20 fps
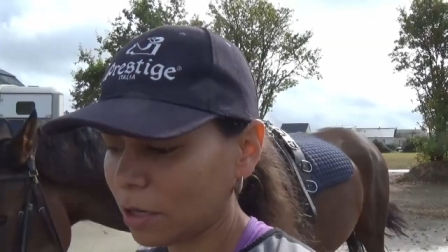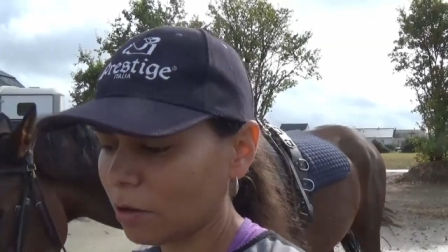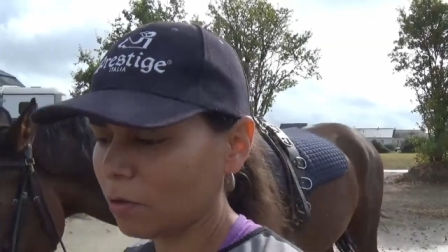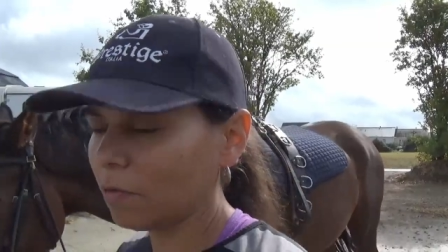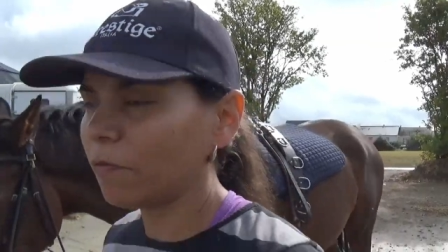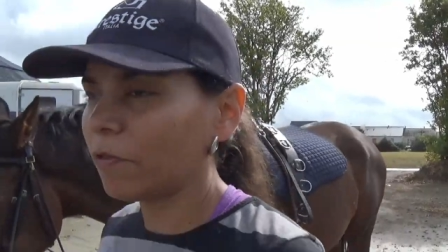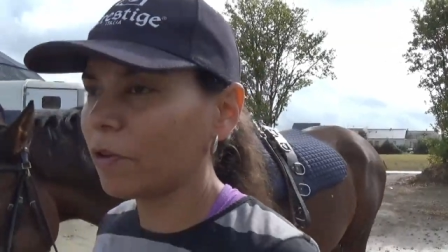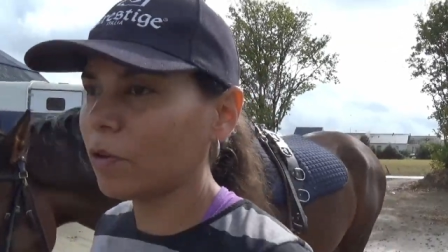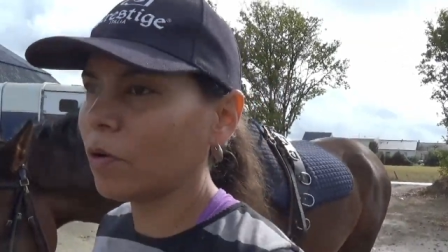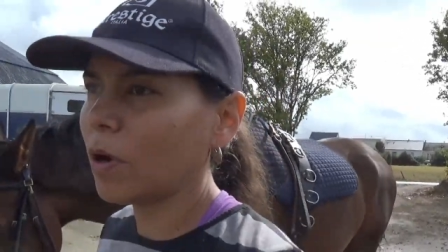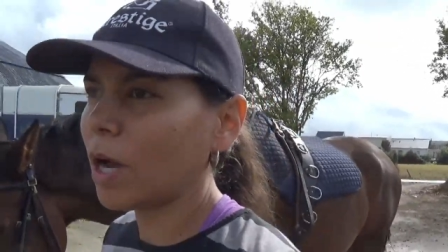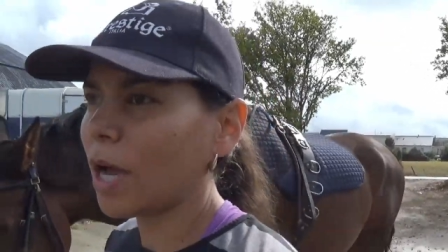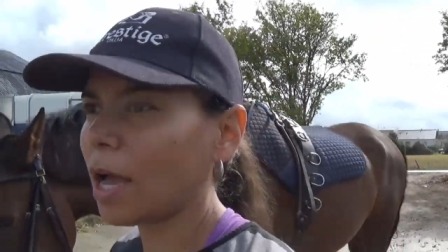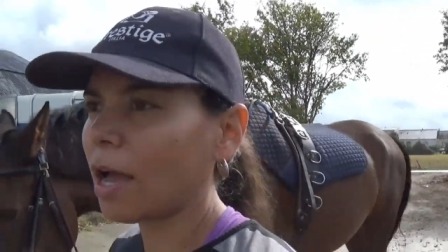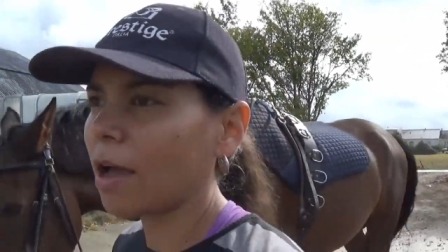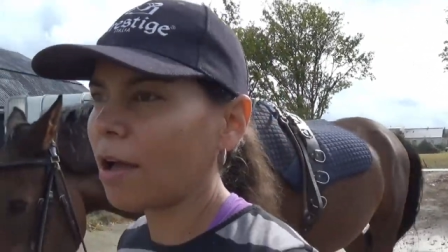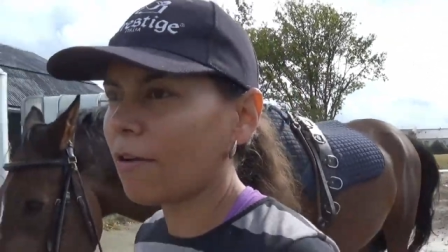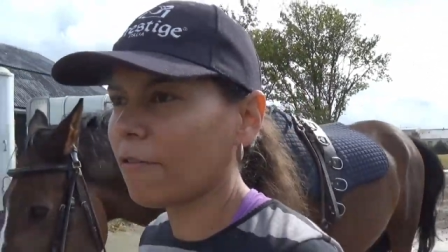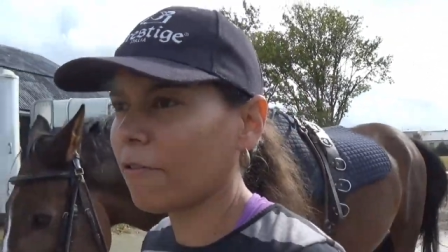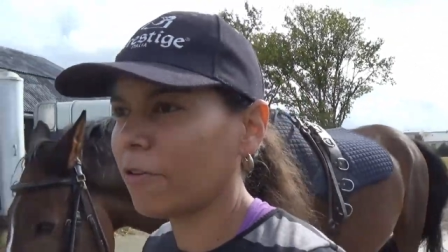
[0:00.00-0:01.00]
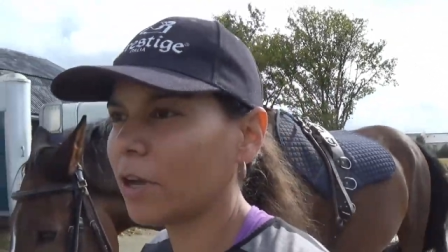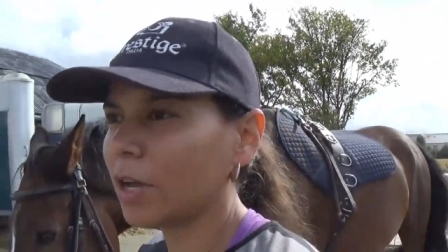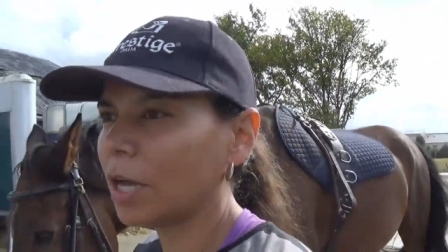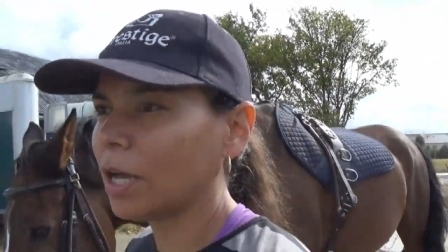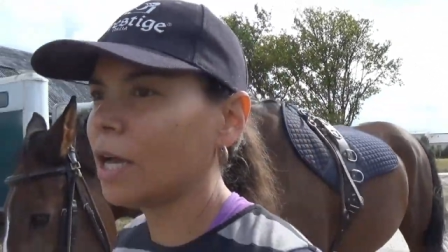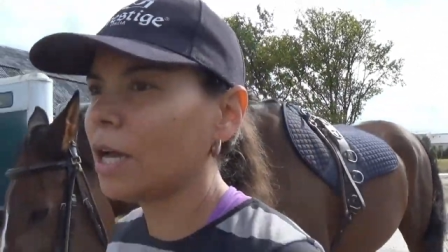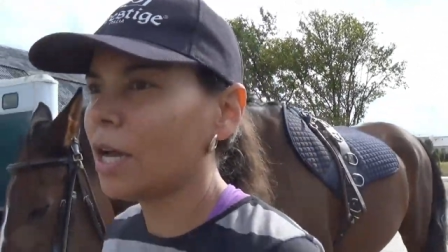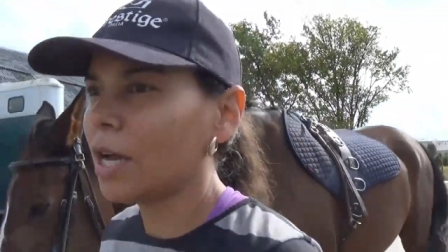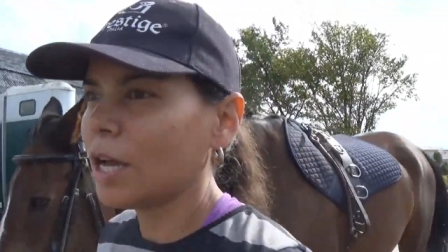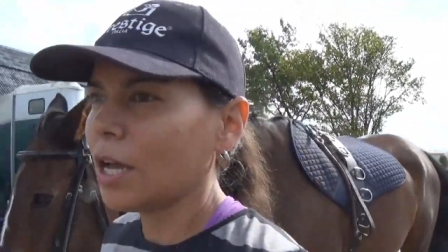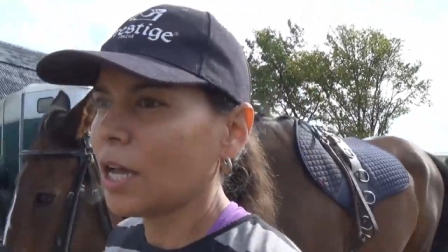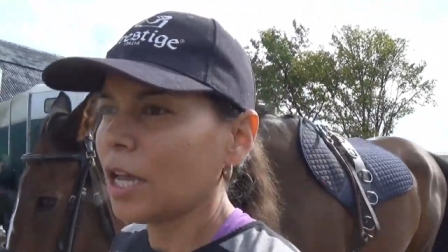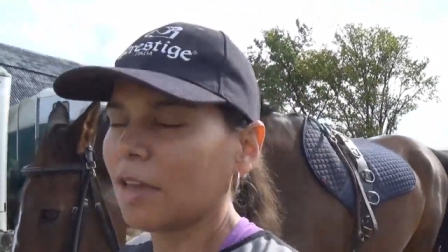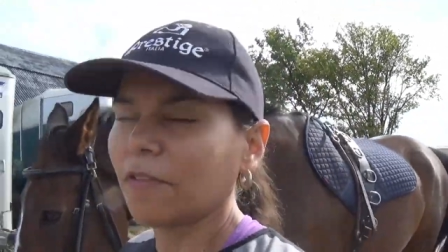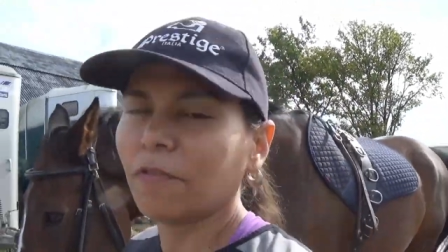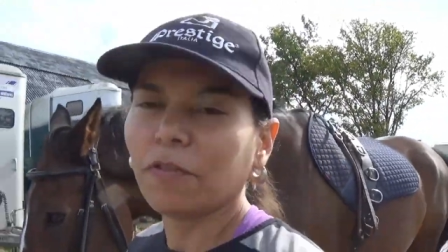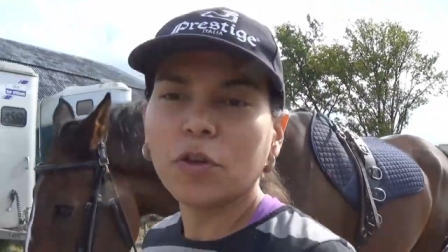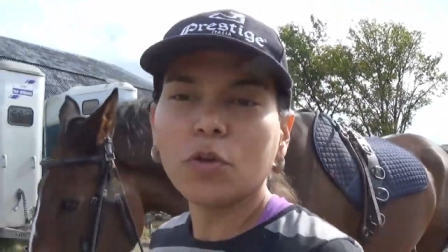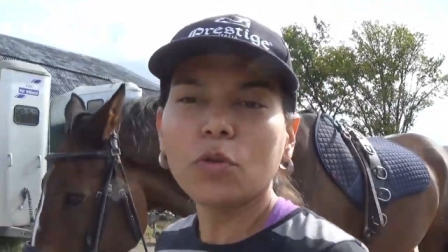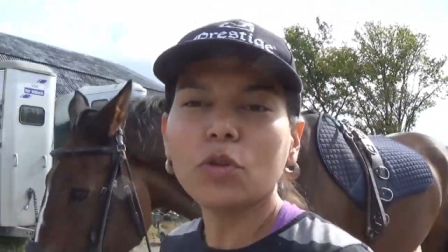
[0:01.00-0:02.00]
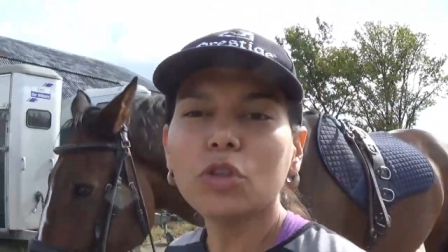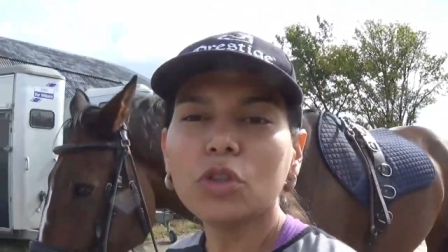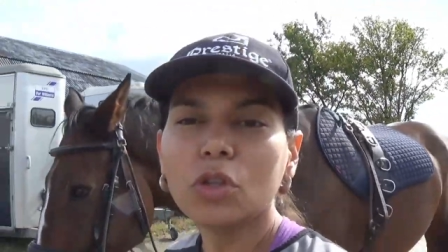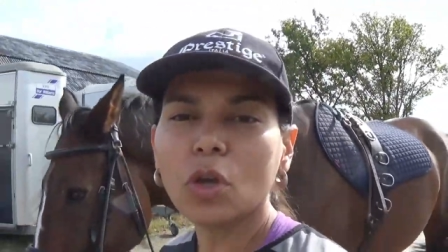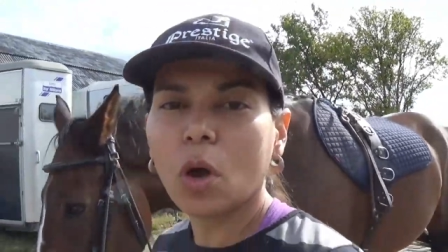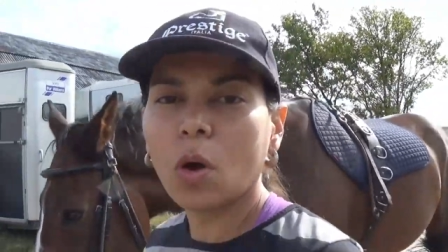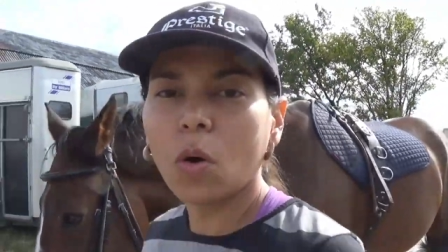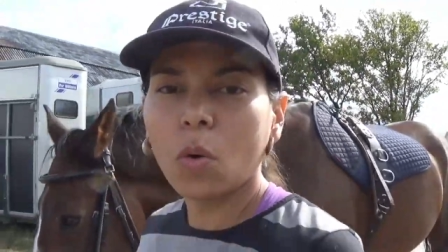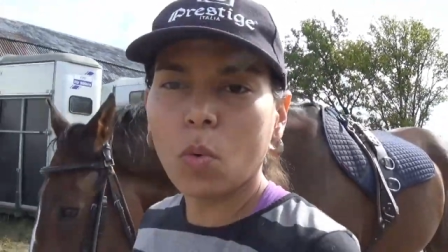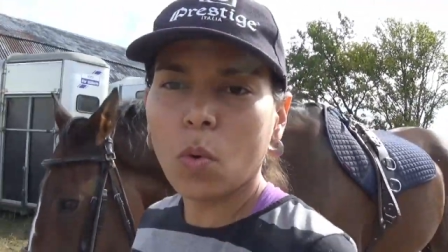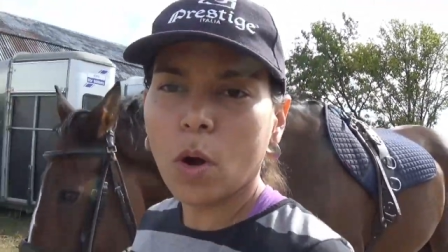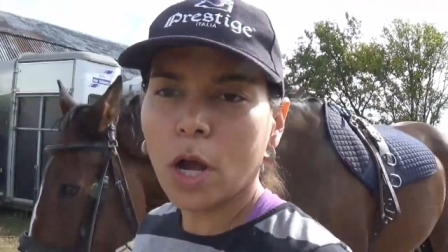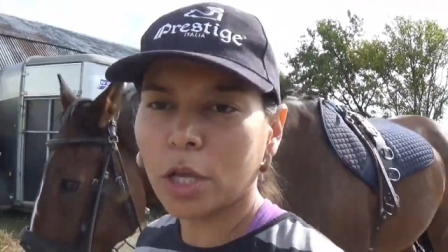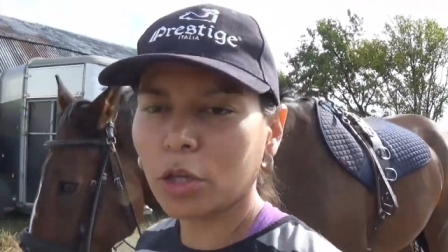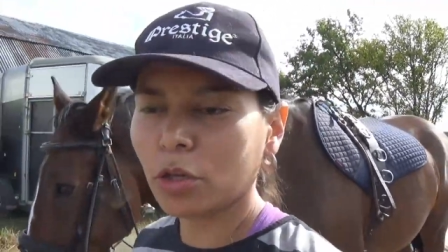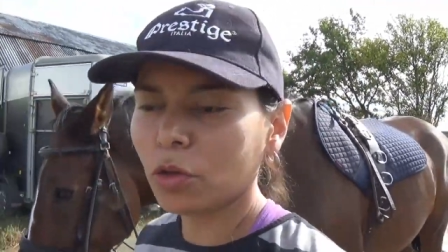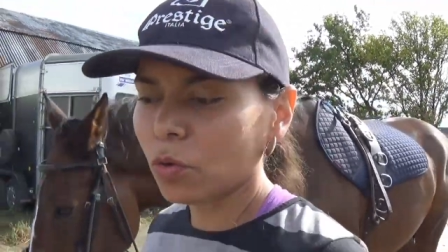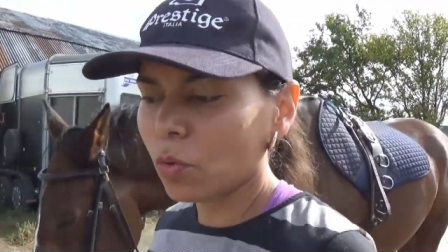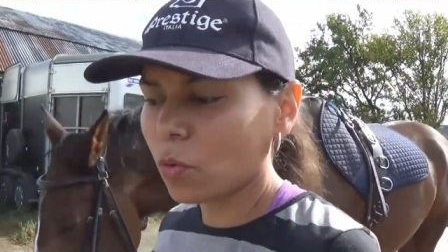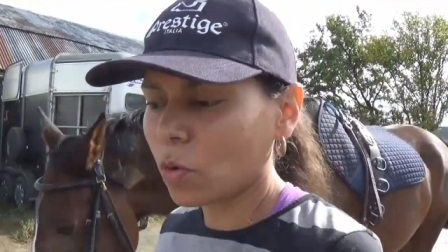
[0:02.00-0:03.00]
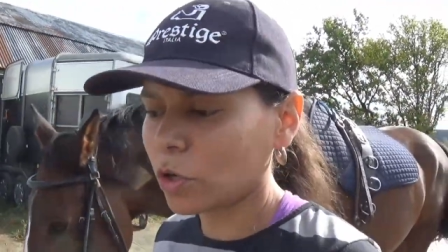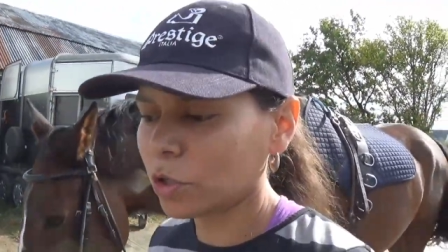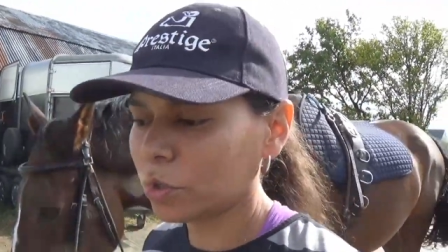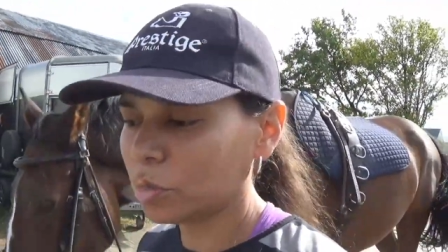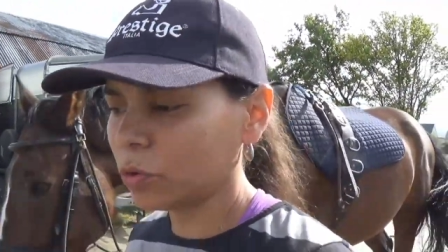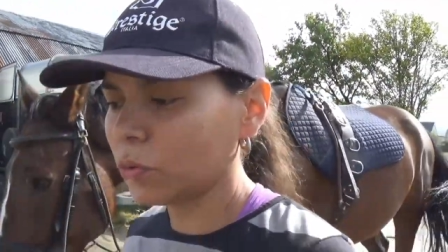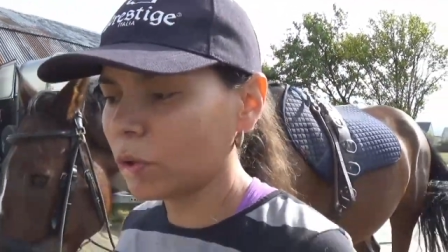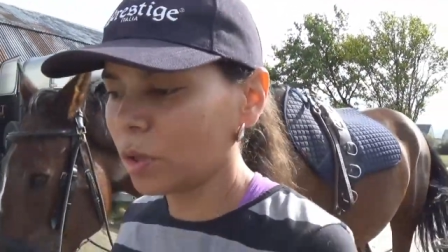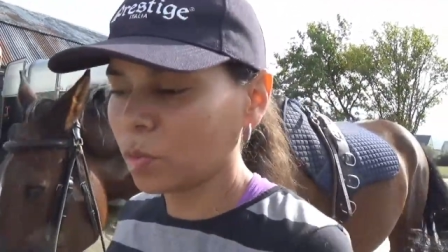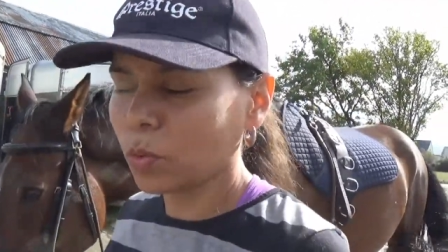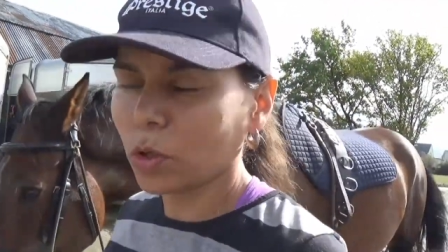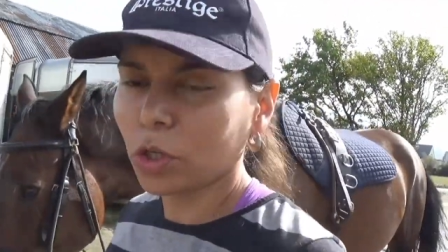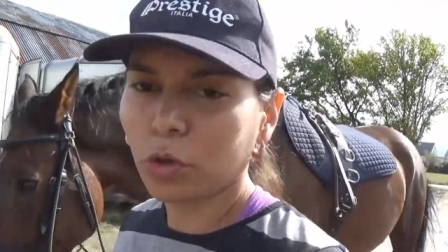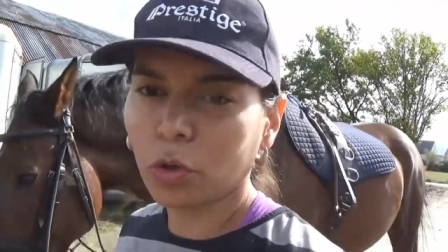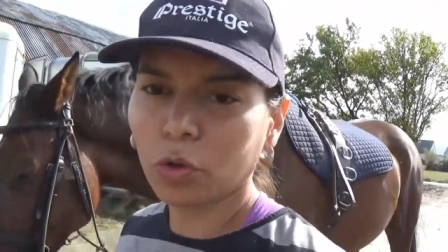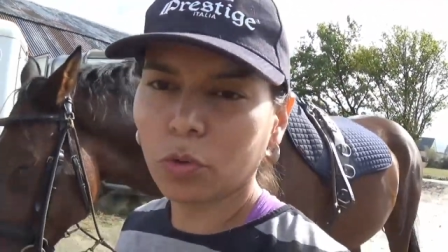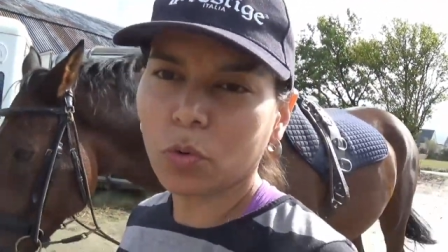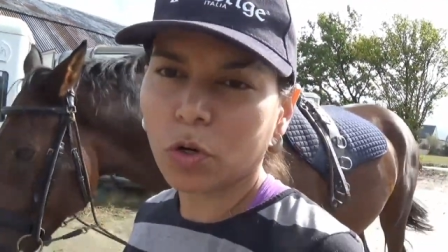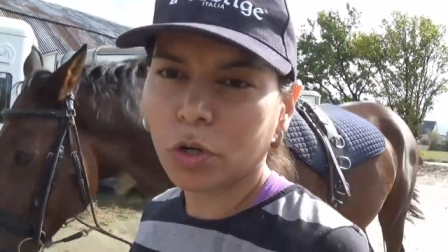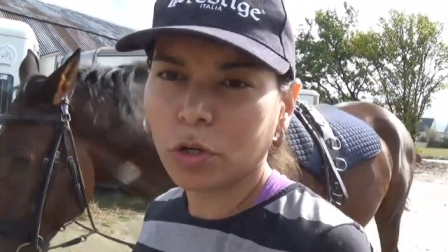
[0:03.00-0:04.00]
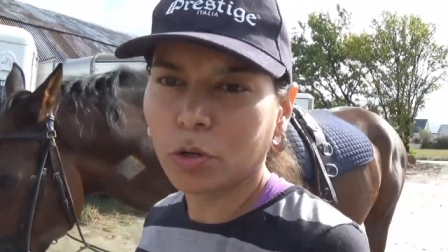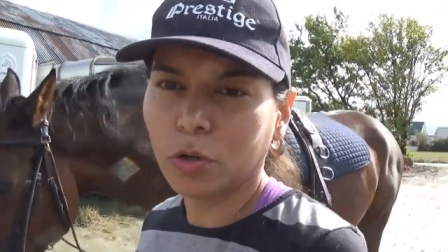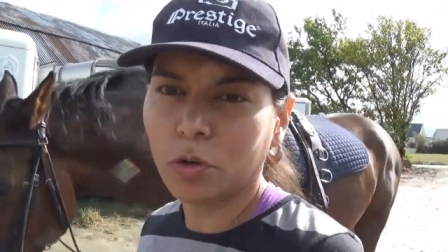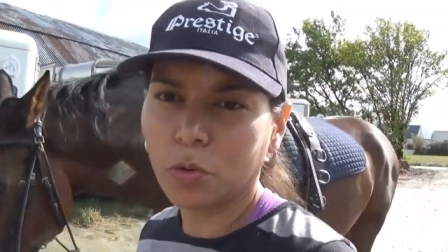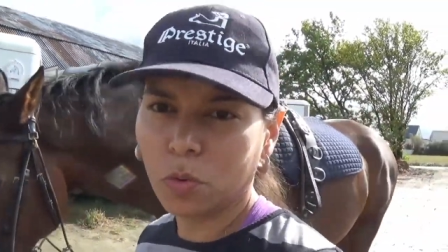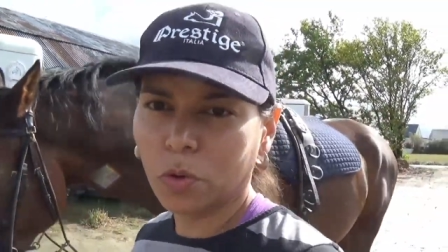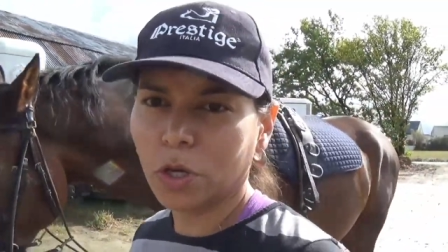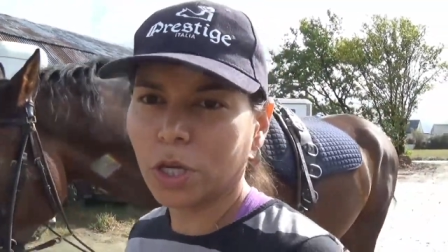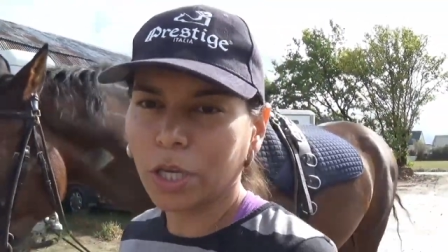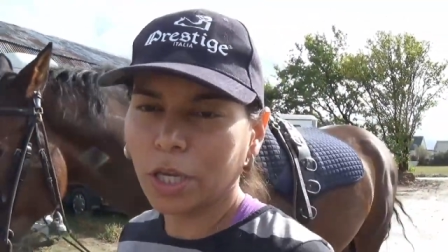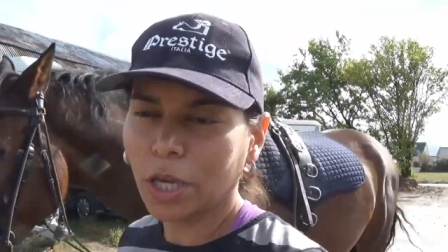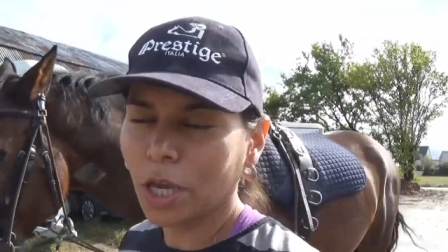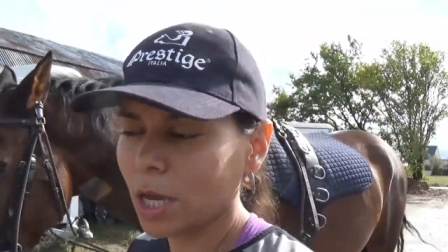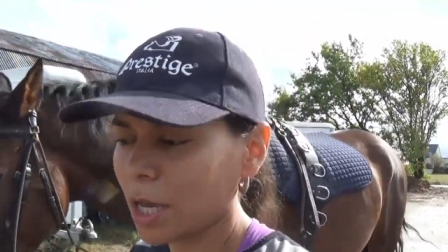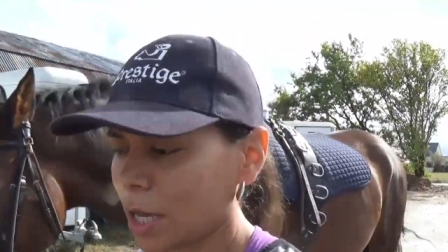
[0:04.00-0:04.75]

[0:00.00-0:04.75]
if you have if you know why you are doing what you are doing